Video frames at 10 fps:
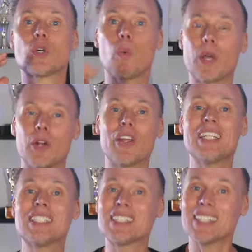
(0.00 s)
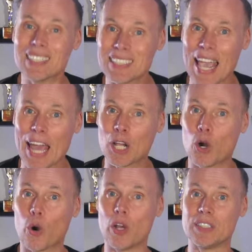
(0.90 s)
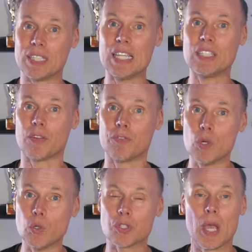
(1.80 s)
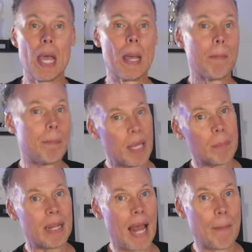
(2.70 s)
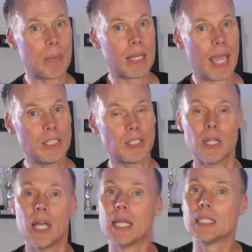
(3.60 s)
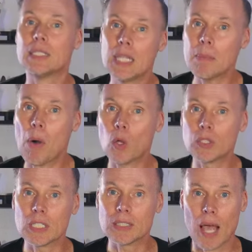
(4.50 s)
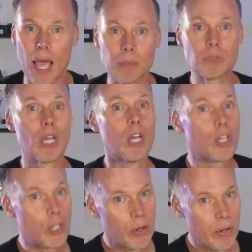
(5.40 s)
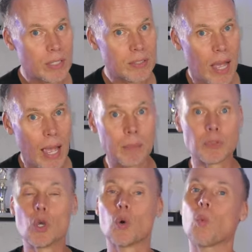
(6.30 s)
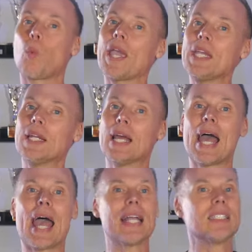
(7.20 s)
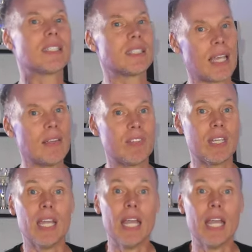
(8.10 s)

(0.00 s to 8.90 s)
a winner in six categories: ease of use, pigment application, demolding times, curing times, weight, and safety.